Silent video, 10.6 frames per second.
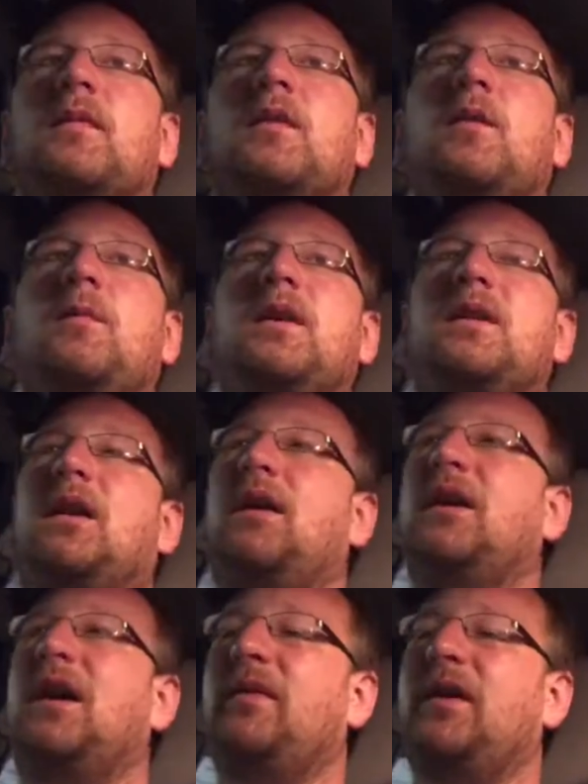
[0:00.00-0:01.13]
Well, that's not a
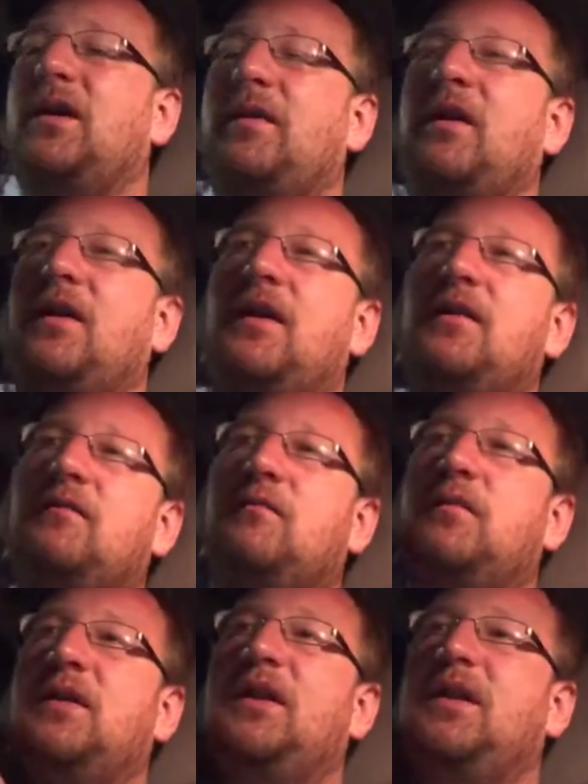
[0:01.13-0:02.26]
cop behind me. I got
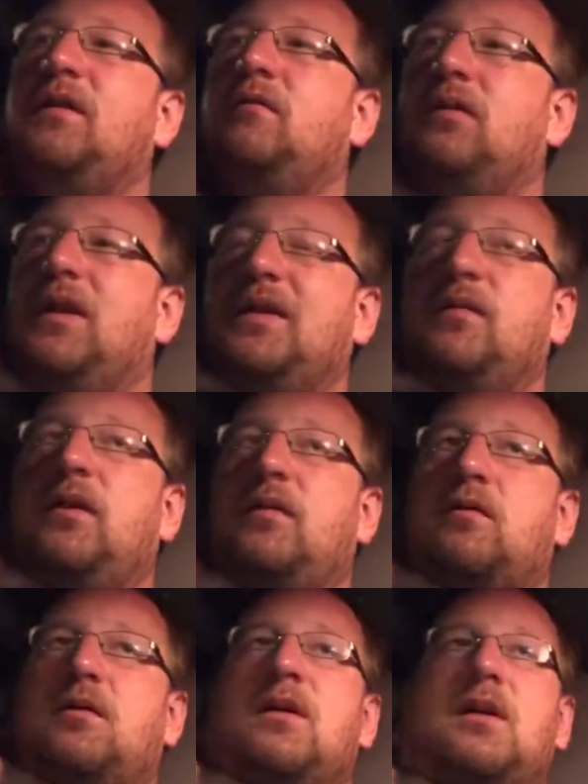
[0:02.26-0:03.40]
a ticket last week.
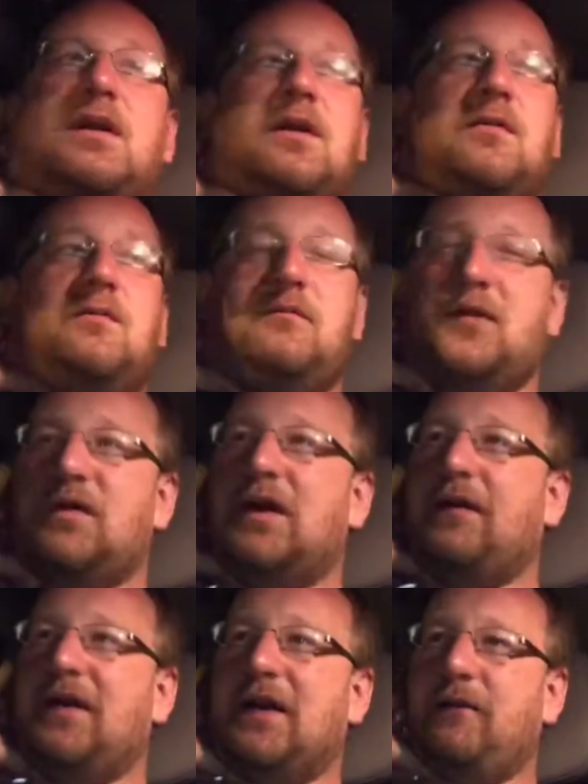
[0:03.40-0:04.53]
I drive
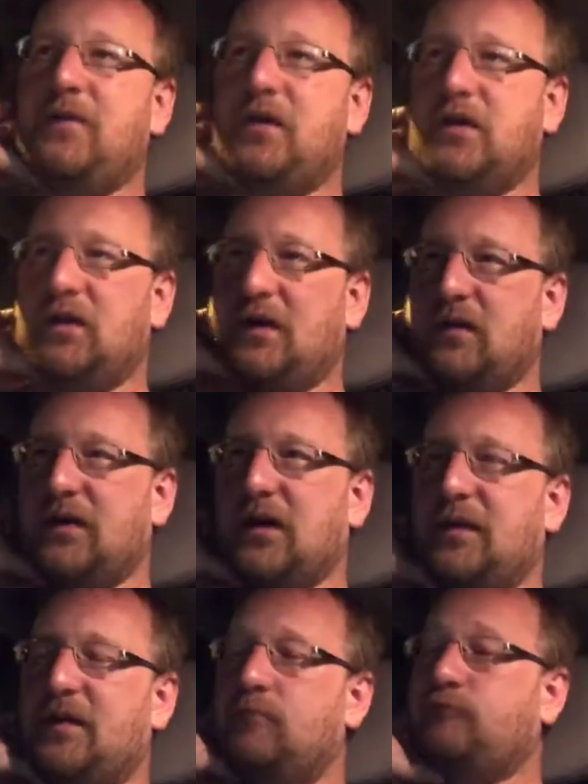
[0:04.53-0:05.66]
like I'm from New Jersey sometimes.